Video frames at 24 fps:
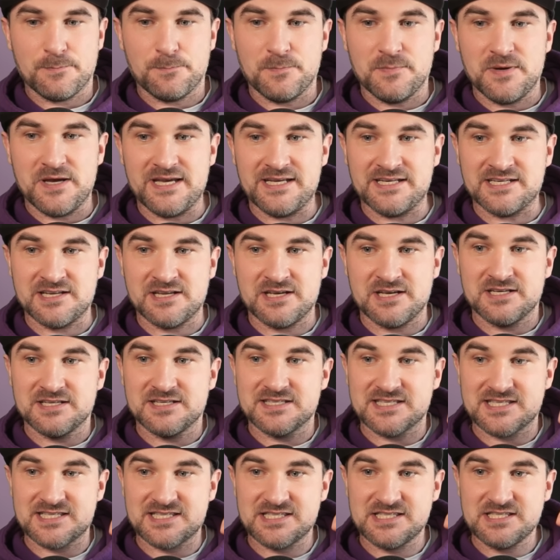in
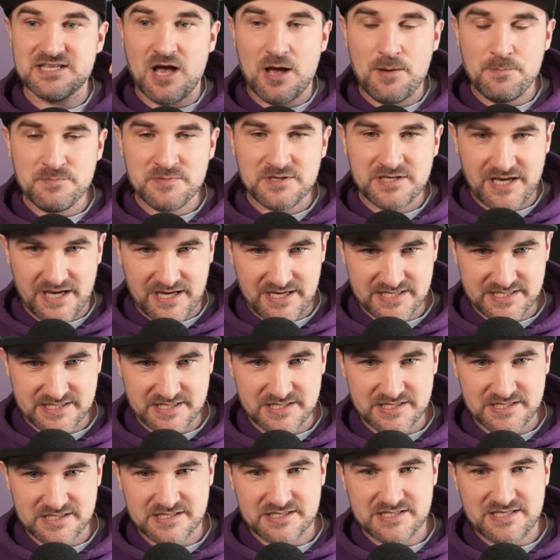some
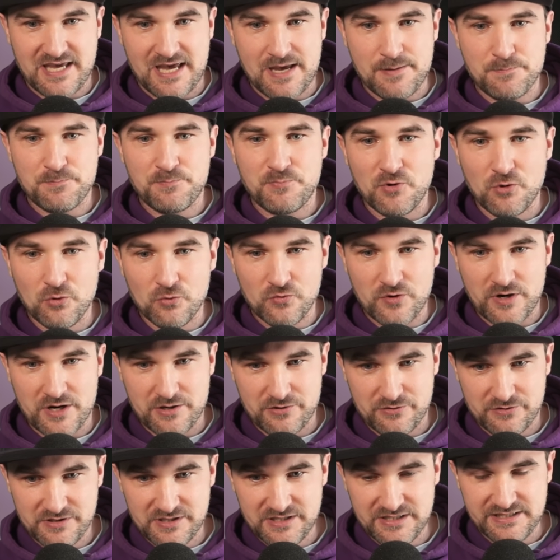cases
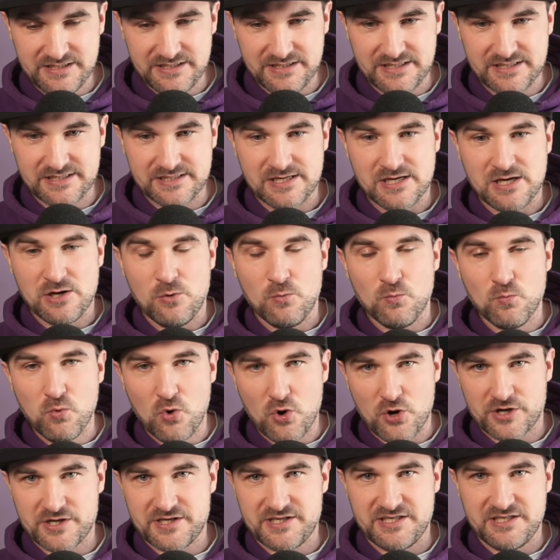temporarily
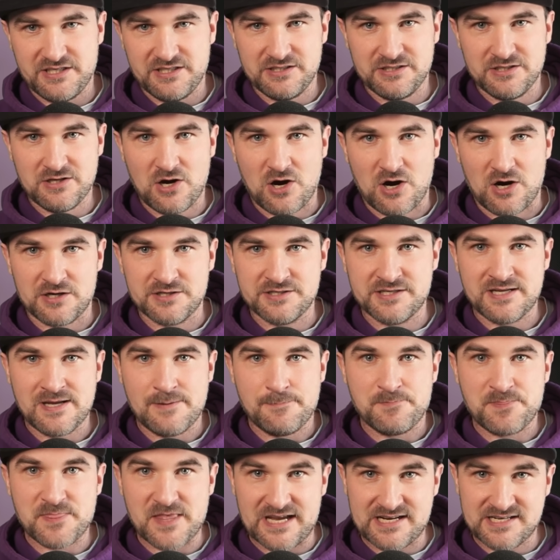working on
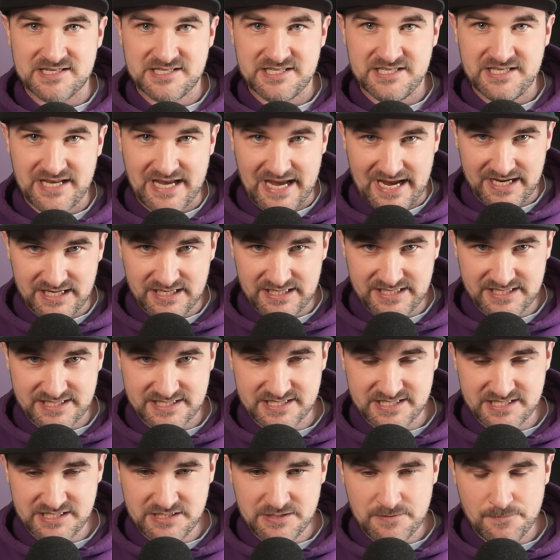
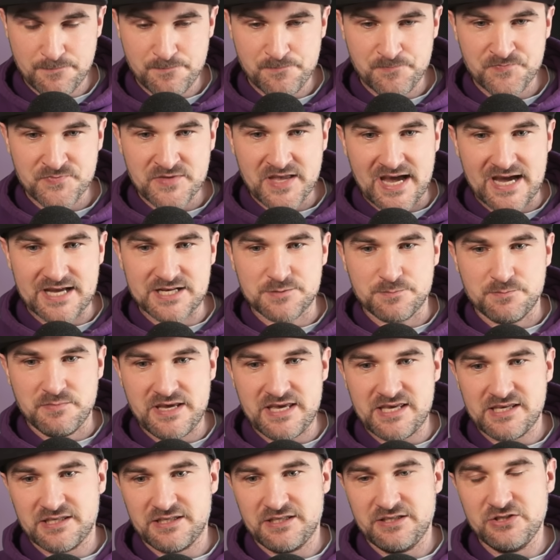anti-aliasing and
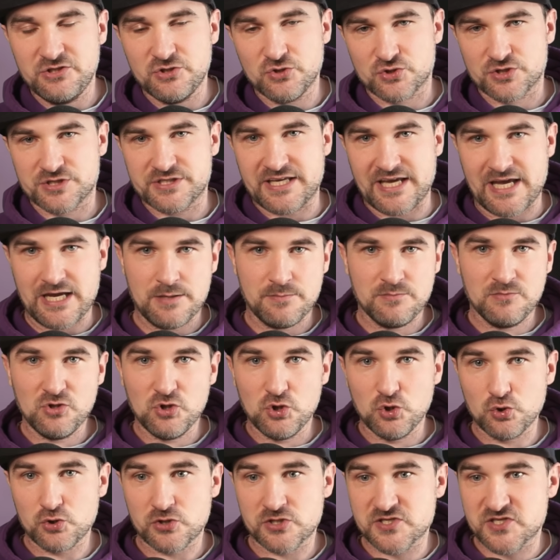making your game
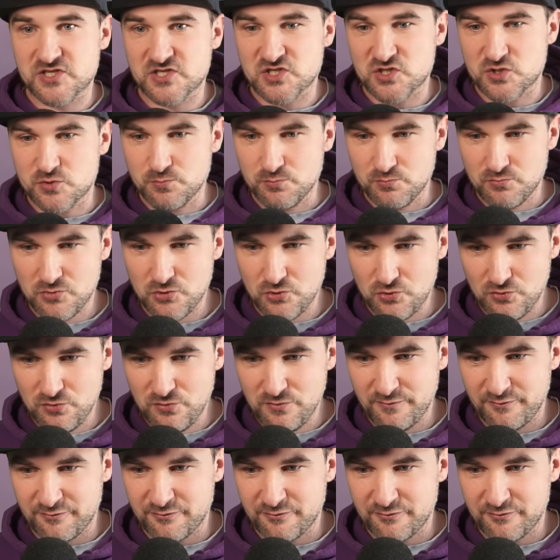look smooth